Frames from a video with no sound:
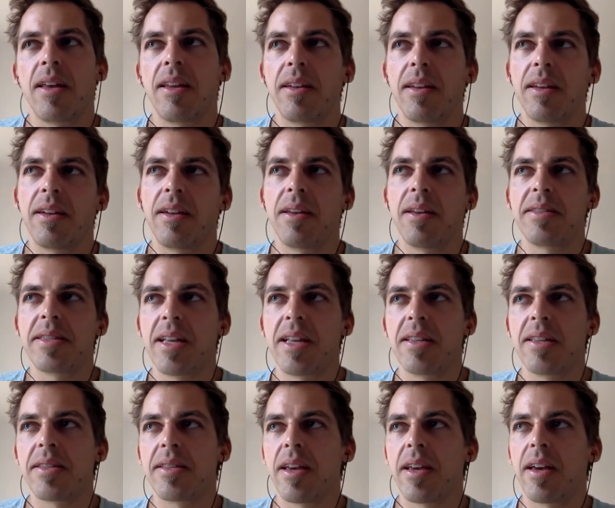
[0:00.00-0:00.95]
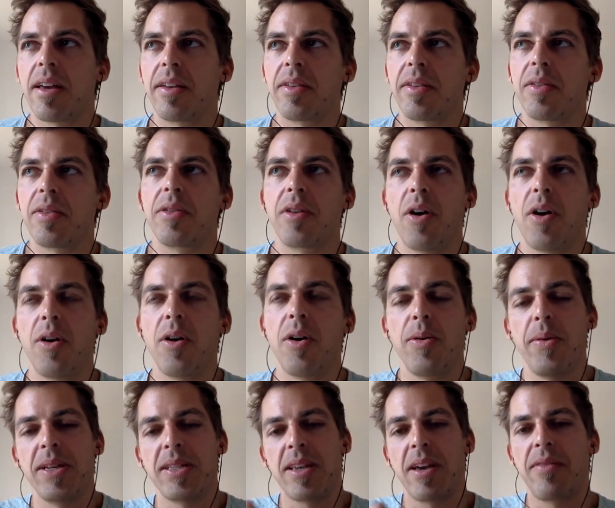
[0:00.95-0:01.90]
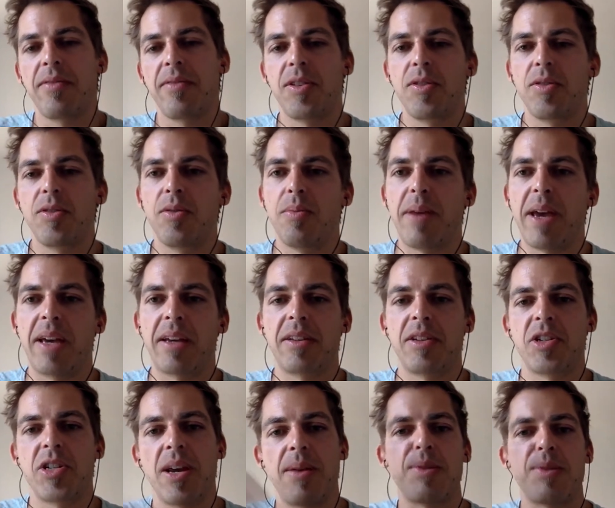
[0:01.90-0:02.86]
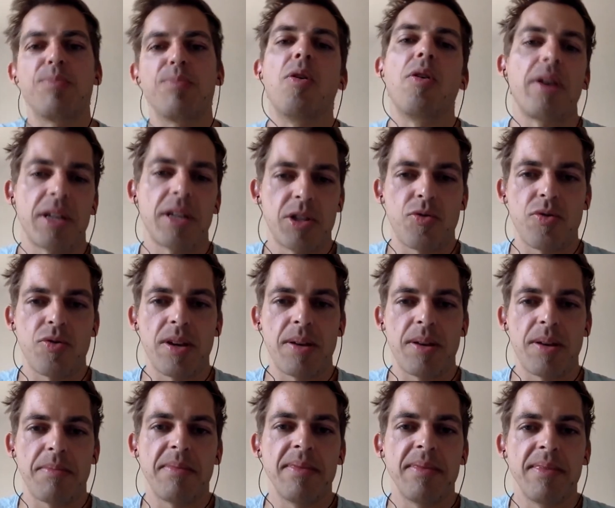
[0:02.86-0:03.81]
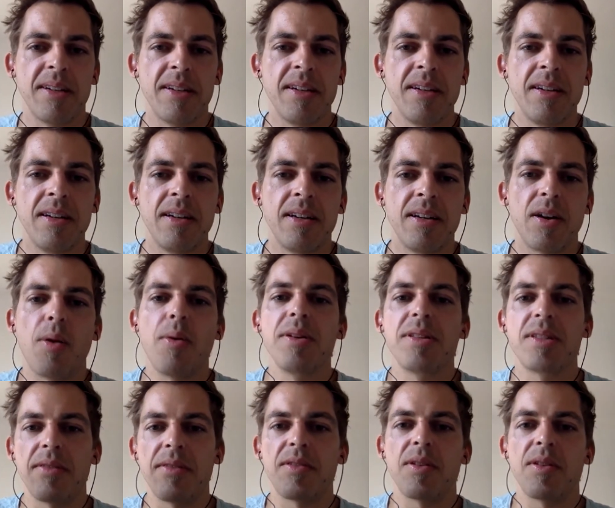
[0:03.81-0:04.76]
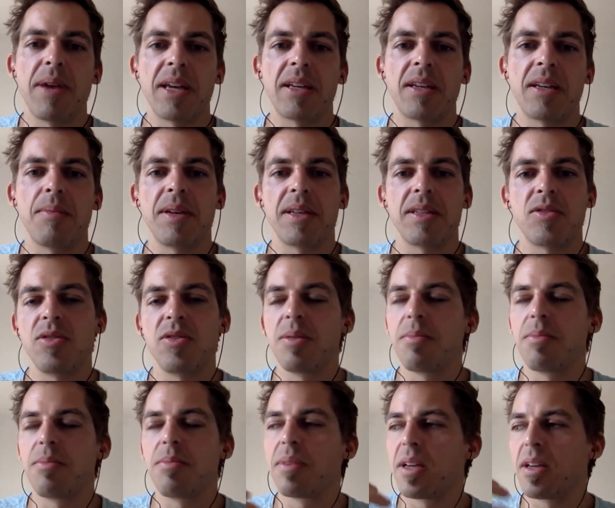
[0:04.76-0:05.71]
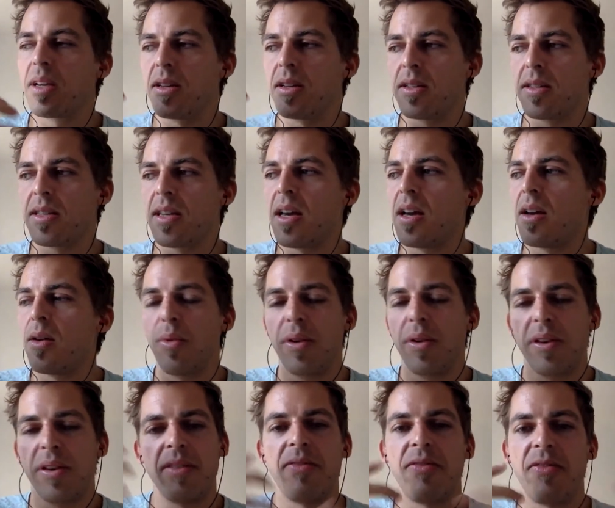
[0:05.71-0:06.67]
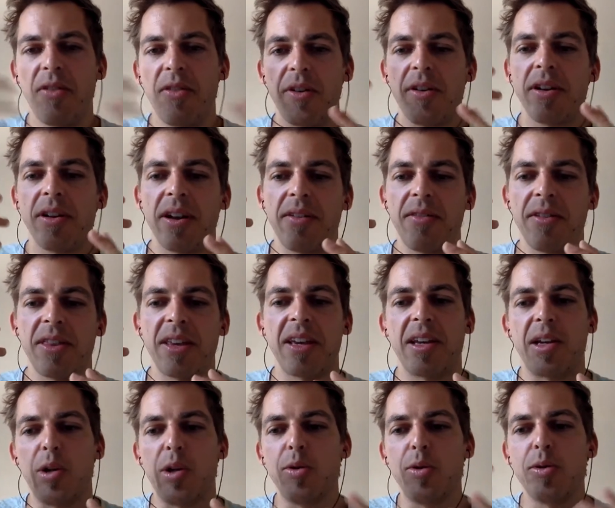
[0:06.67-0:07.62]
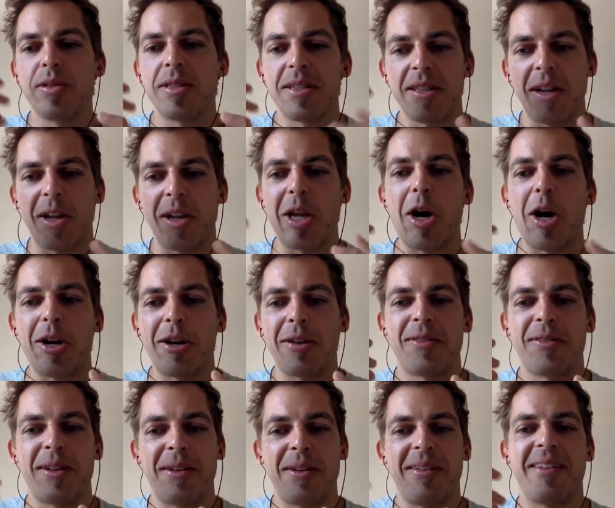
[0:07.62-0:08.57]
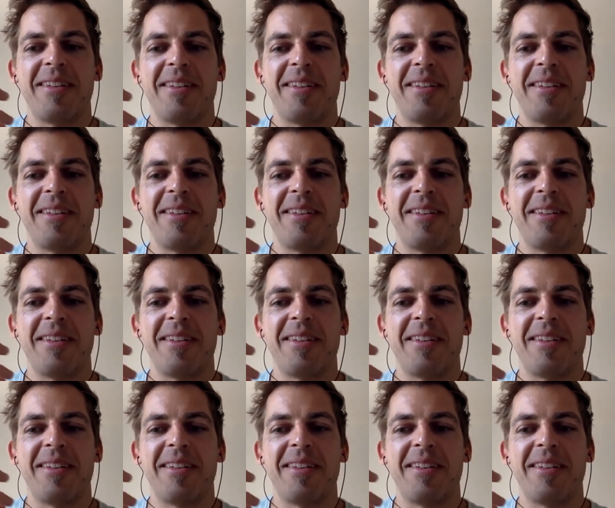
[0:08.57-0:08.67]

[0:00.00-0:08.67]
in the sense that you always have to make the shapes more extreme. You always have to make them extreme, because with the fur and everything, it loses a lot of the